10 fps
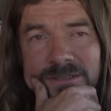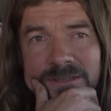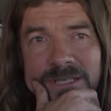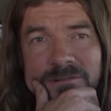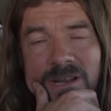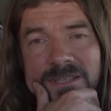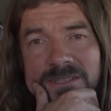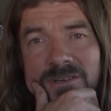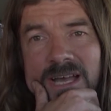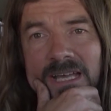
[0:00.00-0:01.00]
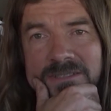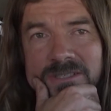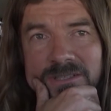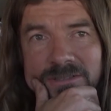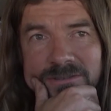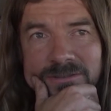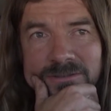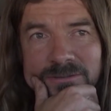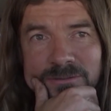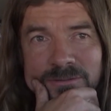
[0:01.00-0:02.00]
he'd rather not ask
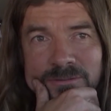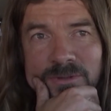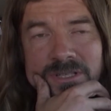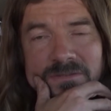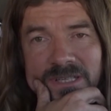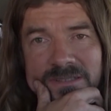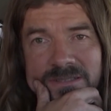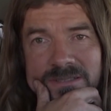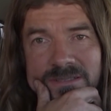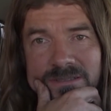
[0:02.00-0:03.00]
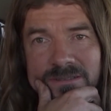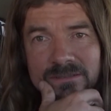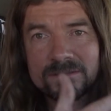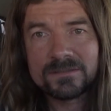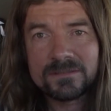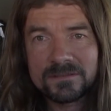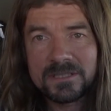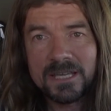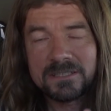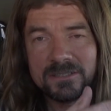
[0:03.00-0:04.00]
one of his,
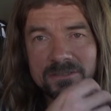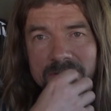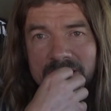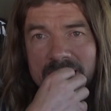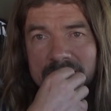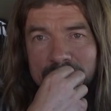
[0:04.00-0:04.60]
can you do that?